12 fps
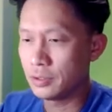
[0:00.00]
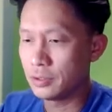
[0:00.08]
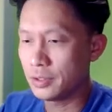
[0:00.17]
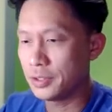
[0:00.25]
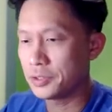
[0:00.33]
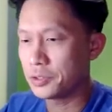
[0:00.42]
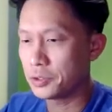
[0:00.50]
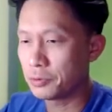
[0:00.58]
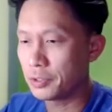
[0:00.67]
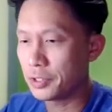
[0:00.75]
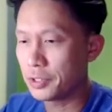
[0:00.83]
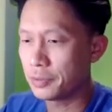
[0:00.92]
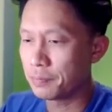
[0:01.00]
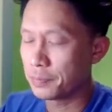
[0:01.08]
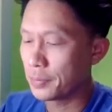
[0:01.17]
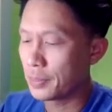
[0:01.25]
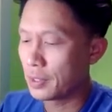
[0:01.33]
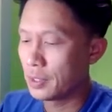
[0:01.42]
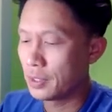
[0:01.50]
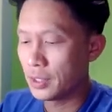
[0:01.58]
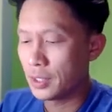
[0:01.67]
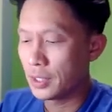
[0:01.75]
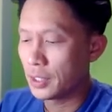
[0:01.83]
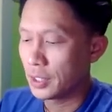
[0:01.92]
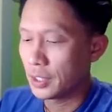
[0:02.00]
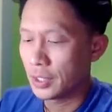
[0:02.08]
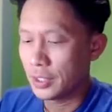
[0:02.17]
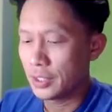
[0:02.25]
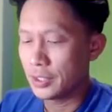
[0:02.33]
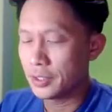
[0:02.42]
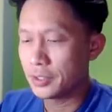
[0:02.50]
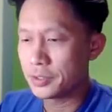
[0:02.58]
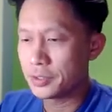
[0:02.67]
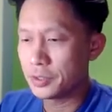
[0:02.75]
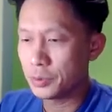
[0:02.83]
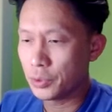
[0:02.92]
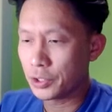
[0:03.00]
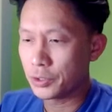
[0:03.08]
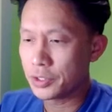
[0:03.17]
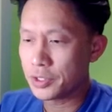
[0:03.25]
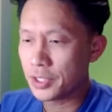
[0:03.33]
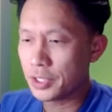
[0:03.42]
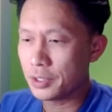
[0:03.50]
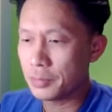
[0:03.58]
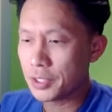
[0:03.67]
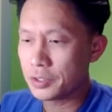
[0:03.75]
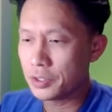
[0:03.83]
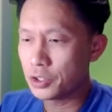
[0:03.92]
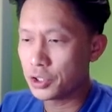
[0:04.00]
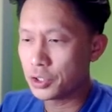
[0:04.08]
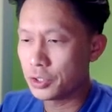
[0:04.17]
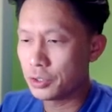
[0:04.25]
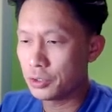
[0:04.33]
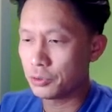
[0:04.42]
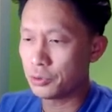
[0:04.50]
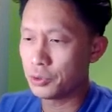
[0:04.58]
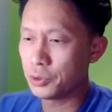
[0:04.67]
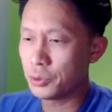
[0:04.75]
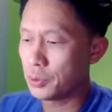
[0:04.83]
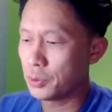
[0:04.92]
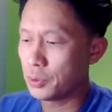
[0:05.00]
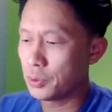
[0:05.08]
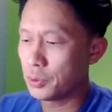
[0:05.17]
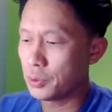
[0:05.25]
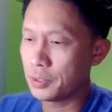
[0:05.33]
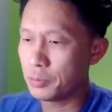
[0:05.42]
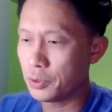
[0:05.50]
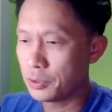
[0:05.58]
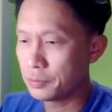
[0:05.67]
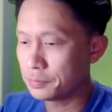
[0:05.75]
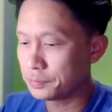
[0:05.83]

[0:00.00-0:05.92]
I guess I'll do it right in here, is we're going to send a message through Sendbird.